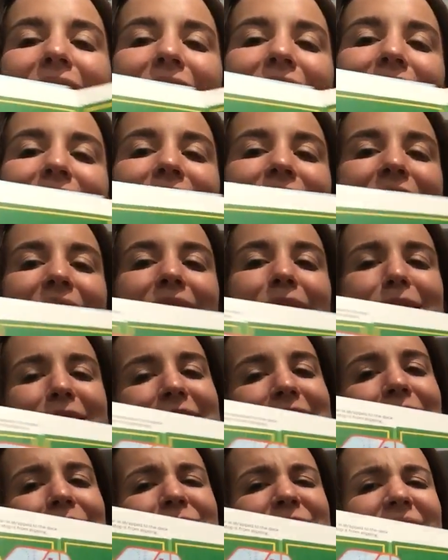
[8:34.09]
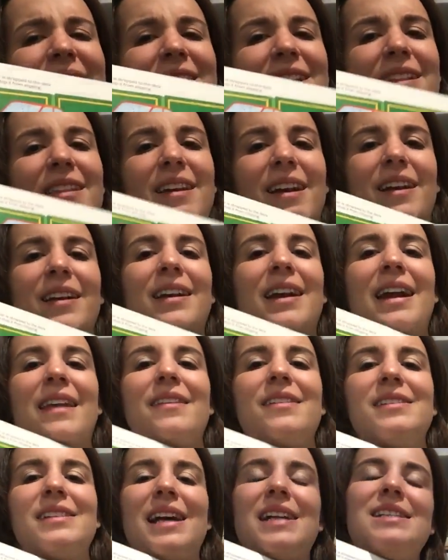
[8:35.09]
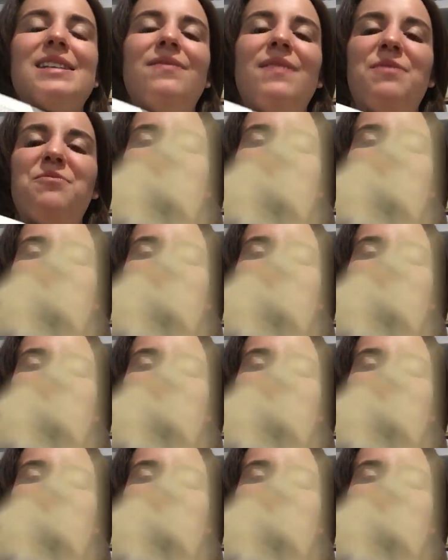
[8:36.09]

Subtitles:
You can see it's so fun to learn, and there's lots of